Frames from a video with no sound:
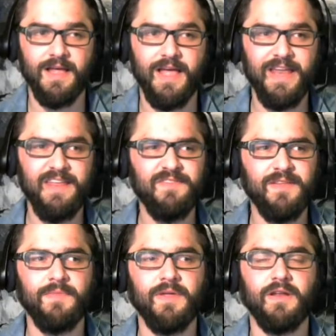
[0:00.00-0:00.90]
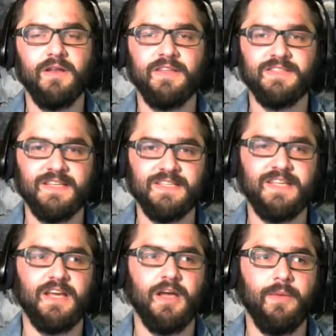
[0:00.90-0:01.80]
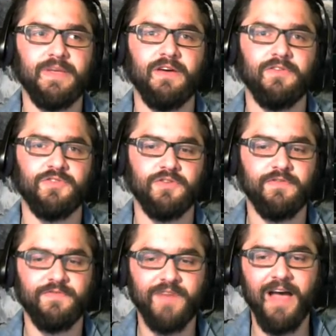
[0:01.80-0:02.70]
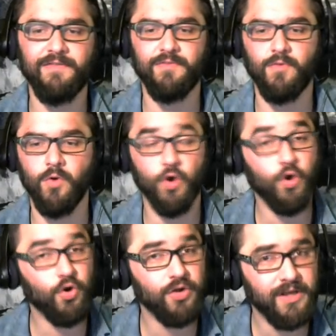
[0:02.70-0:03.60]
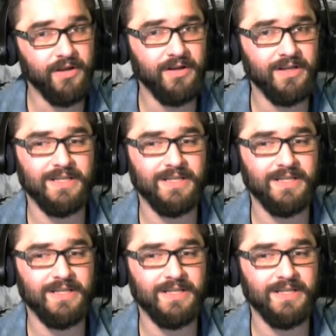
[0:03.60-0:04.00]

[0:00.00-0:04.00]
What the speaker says: any of them that necessitate coming down turn 5 or earlier,